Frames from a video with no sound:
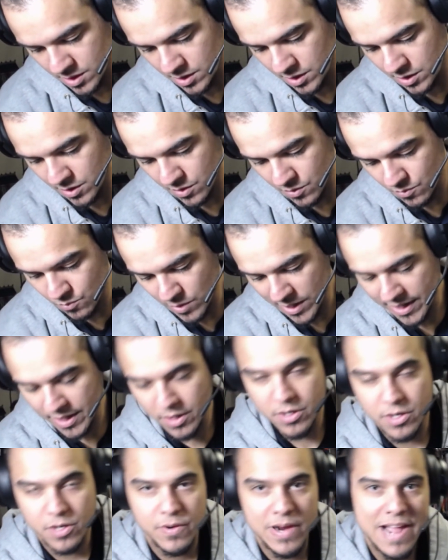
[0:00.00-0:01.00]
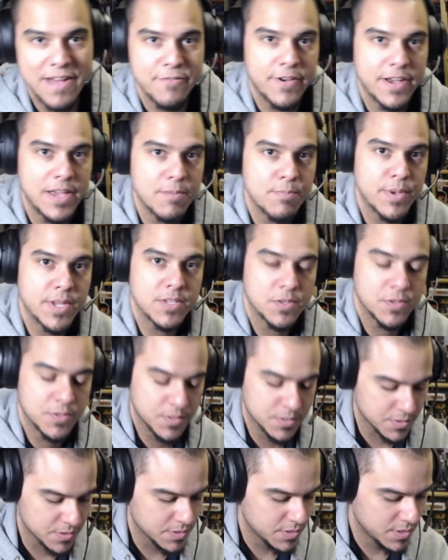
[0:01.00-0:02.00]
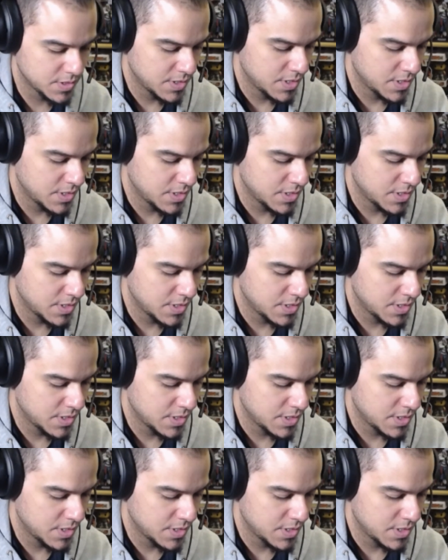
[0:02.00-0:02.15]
your regular graphite pencils.